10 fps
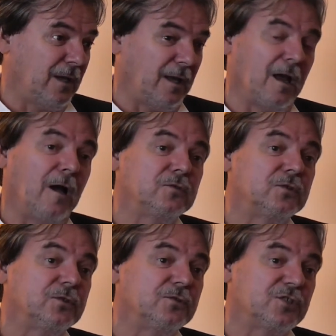And how do
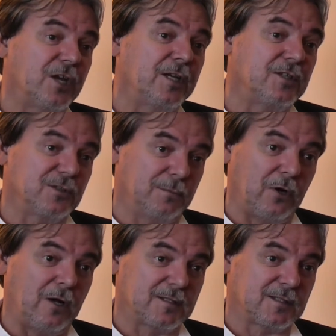you change a
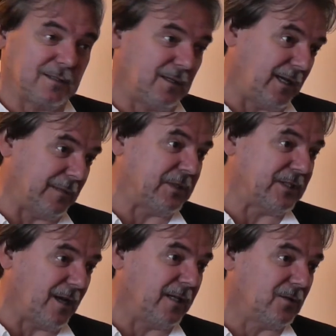boss in a high
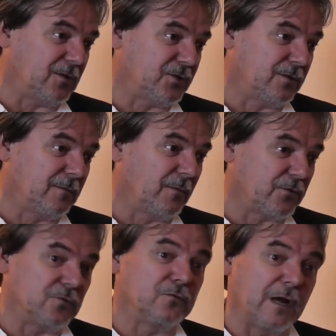PDI culture?
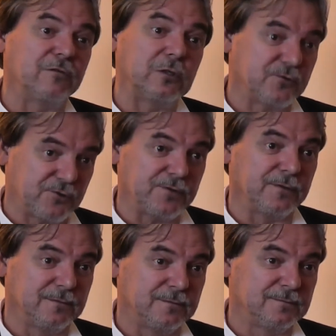Through revolution.
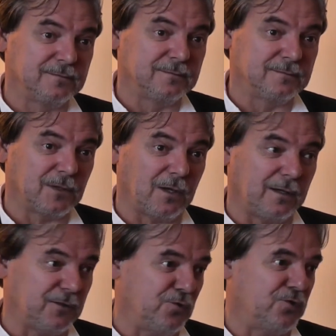
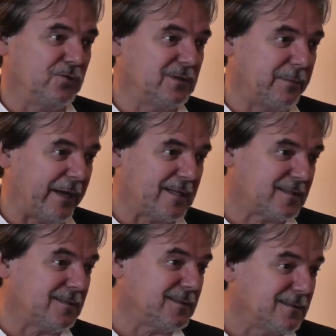You shoot the
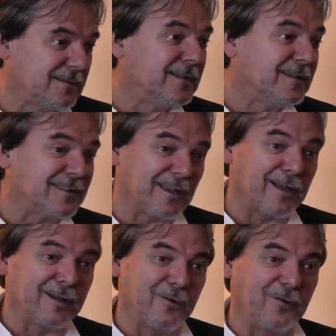bastard,
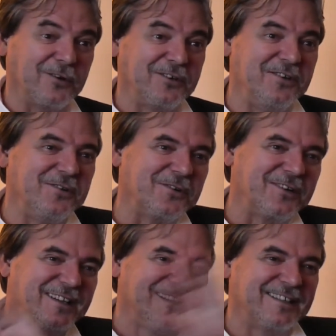or you
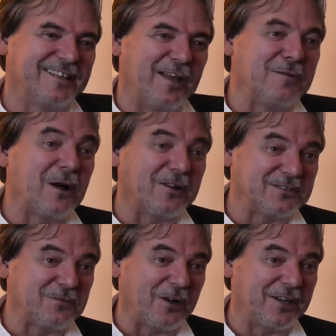get him out of
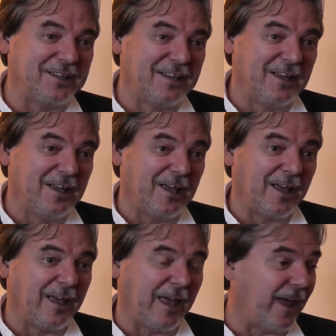the way,
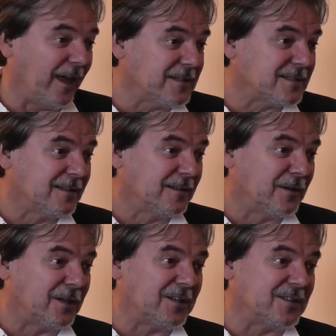and
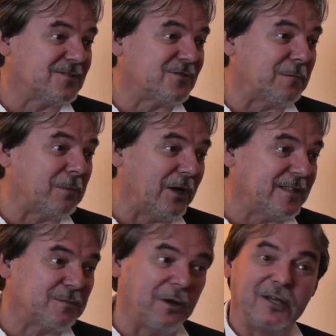he is
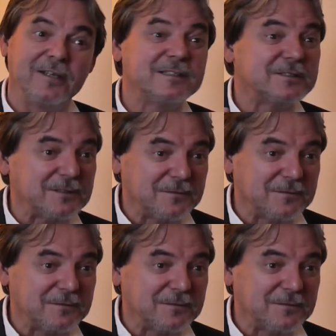replaced by another.